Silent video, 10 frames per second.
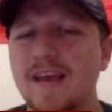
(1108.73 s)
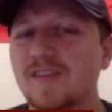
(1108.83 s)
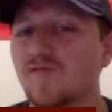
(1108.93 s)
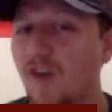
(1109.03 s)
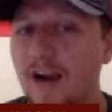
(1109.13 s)

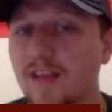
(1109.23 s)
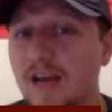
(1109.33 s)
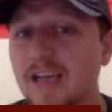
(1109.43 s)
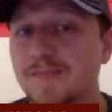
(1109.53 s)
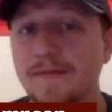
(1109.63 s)
is right on the
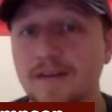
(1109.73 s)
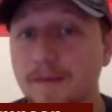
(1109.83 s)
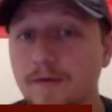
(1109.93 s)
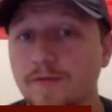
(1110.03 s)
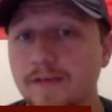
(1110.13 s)
cusp of the
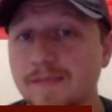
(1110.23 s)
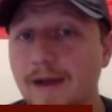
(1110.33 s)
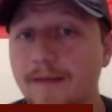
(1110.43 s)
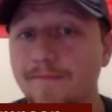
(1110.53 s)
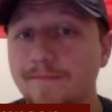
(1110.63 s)
number 3
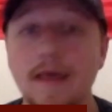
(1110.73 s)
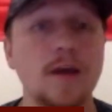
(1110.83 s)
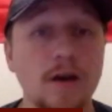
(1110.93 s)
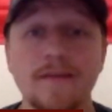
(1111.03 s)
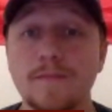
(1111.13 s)
spot. They
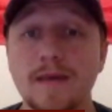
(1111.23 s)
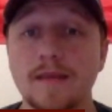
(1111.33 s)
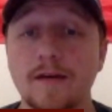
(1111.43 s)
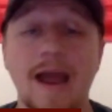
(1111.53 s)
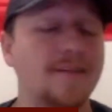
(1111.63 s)
could even
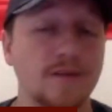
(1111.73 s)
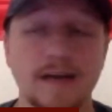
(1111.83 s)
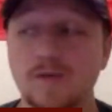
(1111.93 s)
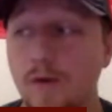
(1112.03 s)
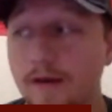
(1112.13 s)
be there after
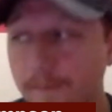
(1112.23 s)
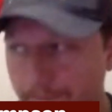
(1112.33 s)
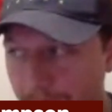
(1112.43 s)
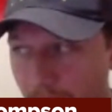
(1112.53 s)
next week.